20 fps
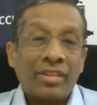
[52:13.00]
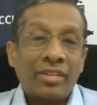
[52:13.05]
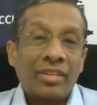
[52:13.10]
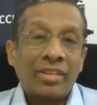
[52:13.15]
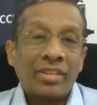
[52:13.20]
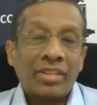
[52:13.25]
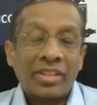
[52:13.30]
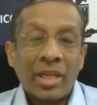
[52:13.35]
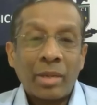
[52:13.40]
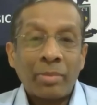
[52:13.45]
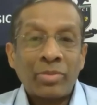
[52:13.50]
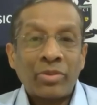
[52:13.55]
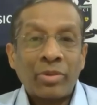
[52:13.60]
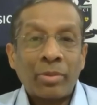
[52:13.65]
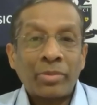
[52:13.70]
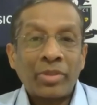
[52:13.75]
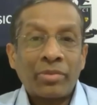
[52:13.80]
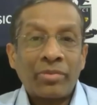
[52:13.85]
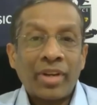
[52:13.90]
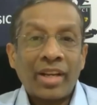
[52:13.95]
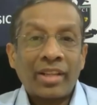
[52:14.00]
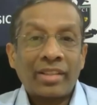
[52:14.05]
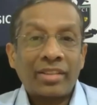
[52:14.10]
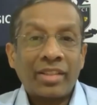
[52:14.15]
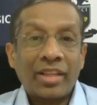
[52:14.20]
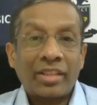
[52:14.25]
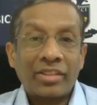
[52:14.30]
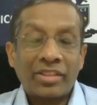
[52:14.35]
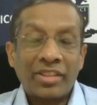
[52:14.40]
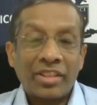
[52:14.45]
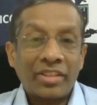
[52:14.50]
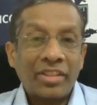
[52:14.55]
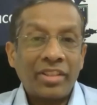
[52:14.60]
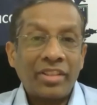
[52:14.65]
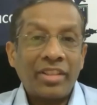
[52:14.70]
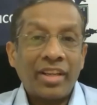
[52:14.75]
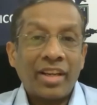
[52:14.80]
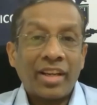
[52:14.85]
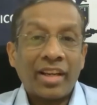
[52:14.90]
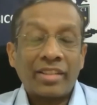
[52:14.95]
stems from the fact that
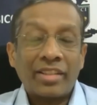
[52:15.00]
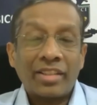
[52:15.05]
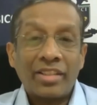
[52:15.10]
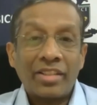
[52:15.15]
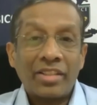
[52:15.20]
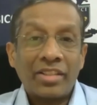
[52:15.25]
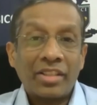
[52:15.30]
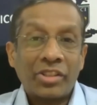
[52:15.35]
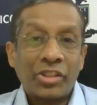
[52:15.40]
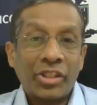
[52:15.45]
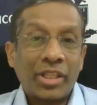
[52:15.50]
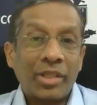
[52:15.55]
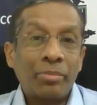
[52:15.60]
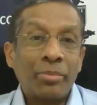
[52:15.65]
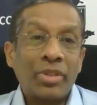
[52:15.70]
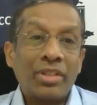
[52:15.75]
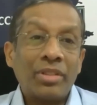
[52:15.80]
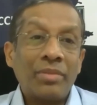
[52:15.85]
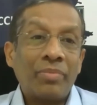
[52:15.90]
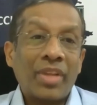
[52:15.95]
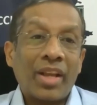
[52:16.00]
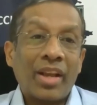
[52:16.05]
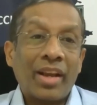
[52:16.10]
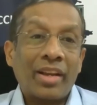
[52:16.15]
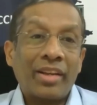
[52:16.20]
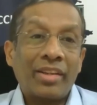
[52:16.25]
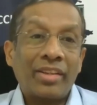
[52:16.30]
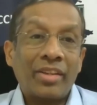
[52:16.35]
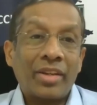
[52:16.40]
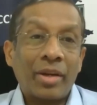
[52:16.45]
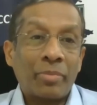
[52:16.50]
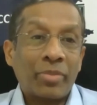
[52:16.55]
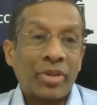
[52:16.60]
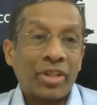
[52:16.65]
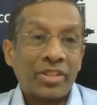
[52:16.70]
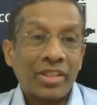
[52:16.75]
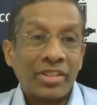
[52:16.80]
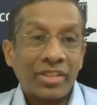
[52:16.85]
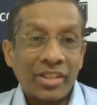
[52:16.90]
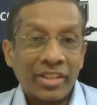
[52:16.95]
SICCI is a chamber and
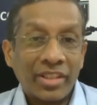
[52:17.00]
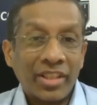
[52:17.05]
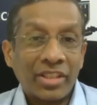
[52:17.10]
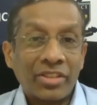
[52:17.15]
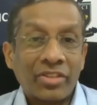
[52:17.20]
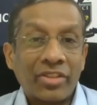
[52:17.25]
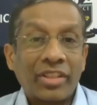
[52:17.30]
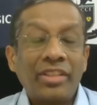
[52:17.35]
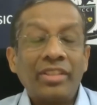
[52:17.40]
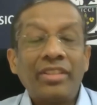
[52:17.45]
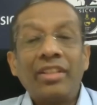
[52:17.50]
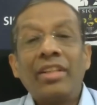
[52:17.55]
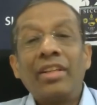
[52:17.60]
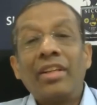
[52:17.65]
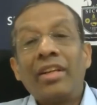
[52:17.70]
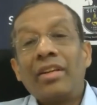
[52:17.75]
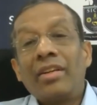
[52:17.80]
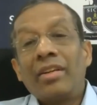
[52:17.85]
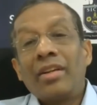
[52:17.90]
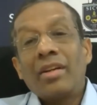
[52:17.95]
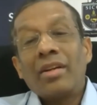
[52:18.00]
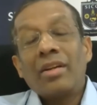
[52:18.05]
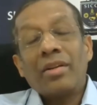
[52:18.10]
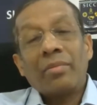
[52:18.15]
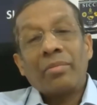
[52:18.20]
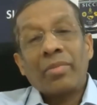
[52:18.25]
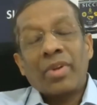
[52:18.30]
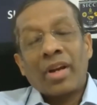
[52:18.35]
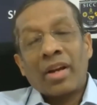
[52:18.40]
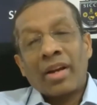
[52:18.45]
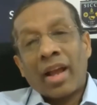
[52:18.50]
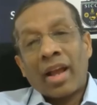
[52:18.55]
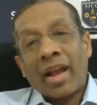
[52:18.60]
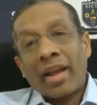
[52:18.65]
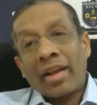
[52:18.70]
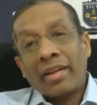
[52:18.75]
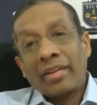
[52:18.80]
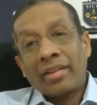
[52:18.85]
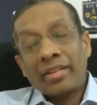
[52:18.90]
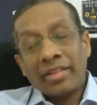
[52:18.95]
represents industry.
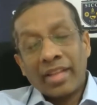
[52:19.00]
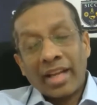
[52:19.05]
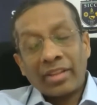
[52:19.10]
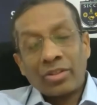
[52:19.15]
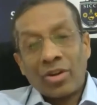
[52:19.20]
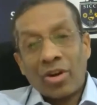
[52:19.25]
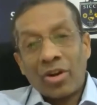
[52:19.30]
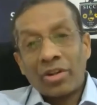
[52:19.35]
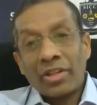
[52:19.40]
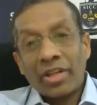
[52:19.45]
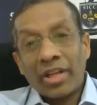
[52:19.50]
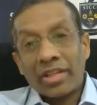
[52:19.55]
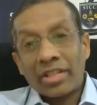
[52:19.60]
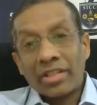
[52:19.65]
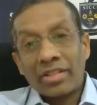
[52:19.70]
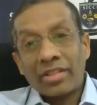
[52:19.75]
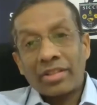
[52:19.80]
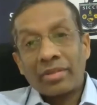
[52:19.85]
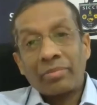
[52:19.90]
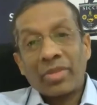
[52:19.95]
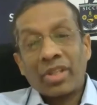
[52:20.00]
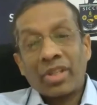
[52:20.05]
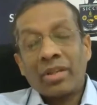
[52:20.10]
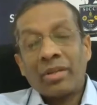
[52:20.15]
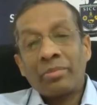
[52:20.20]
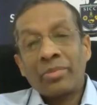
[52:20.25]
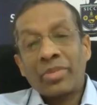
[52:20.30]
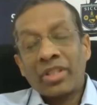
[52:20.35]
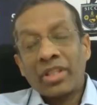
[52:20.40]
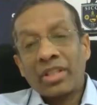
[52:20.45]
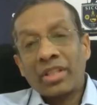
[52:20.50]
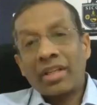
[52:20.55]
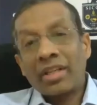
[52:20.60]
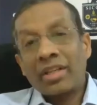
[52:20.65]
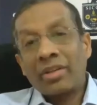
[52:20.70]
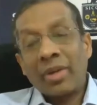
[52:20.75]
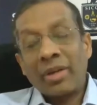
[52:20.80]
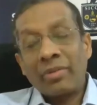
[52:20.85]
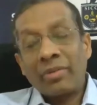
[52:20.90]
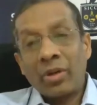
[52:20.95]
And in that context,
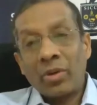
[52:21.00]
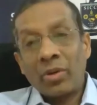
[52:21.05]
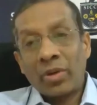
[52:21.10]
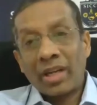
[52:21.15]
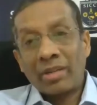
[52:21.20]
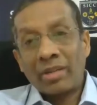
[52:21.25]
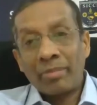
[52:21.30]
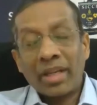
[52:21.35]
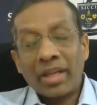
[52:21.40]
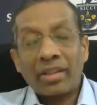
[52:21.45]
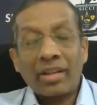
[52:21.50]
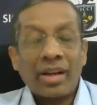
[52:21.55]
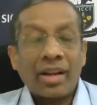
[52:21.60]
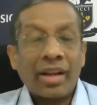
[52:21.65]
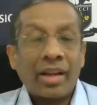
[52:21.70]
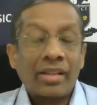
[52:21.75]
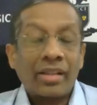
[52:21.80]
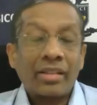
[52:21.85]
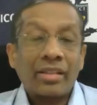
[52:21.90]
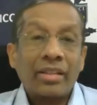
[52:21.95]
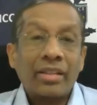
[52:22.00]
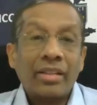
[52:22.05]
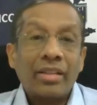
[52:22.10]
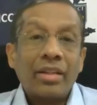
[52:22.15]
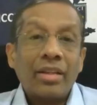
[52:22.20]
certainly when we look at mental health,